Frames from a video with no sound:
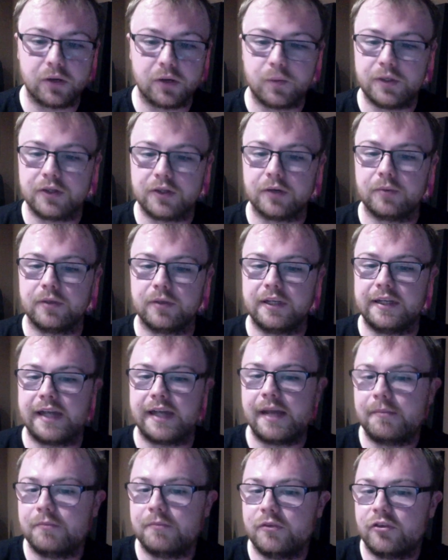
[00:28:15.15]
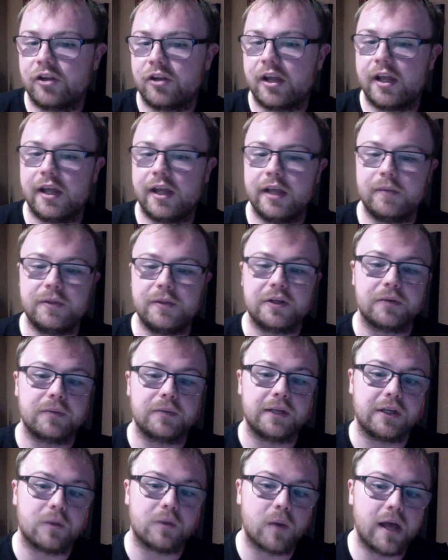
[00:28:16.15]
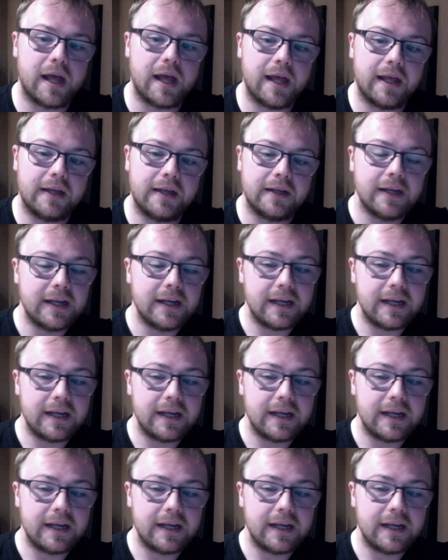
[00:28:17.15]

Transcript: we don't need MJ, we don't need Gwen,